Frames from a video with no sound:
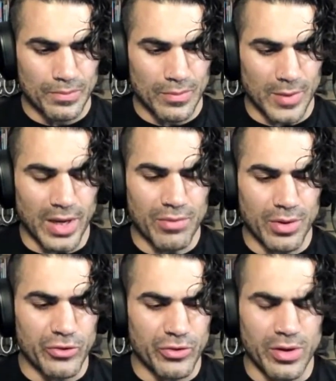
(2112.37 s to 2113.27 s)
have
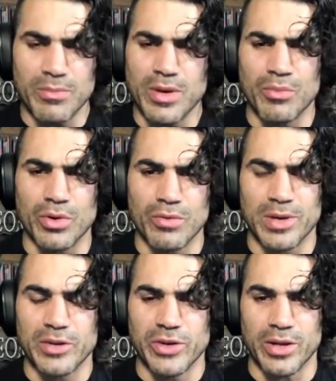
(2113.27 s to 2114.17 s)
very shitty memory of
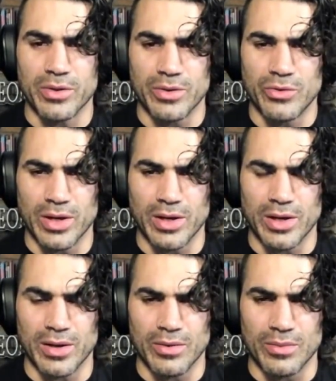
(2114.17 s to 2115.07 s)
my childhood, so
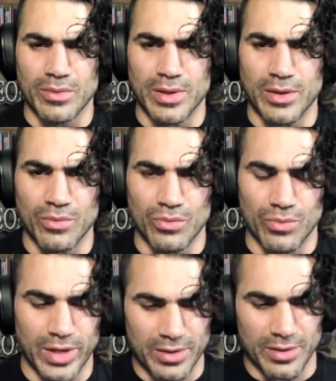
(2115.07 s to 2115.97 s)
I don't
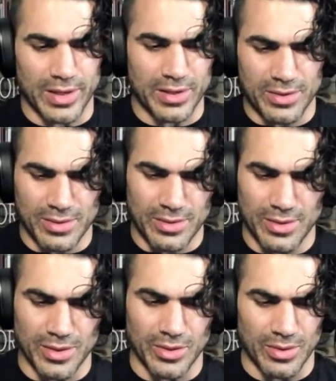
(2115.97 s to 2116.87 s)
recollect,
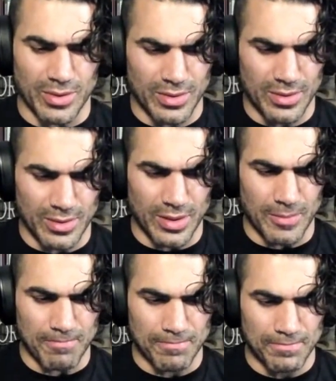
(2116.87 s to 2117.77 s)

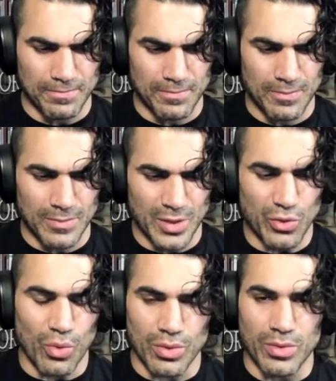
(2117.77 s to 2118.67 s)

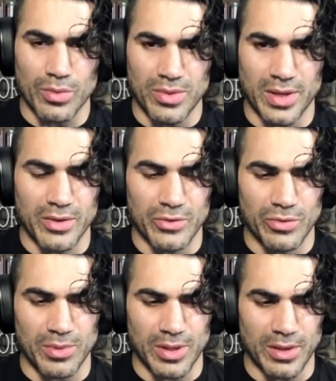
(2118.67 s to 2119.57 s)
the order of
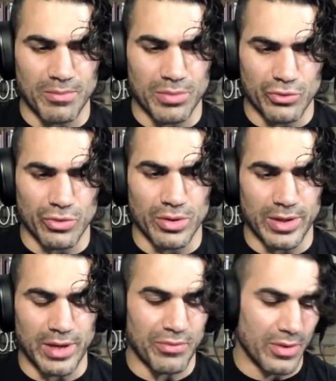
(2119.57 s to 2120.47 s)
things. But
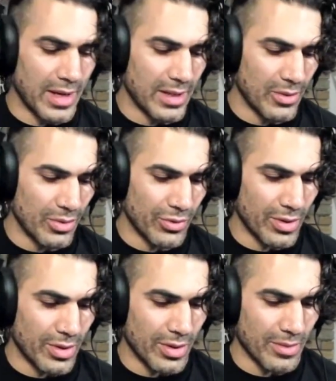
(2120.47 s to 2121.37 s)
shortly after that, there was
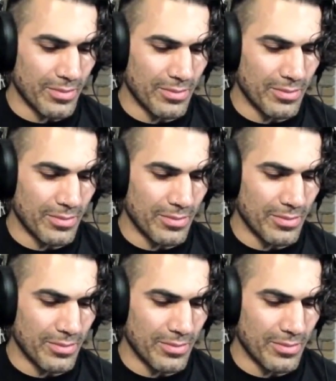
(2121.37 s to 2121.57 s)
the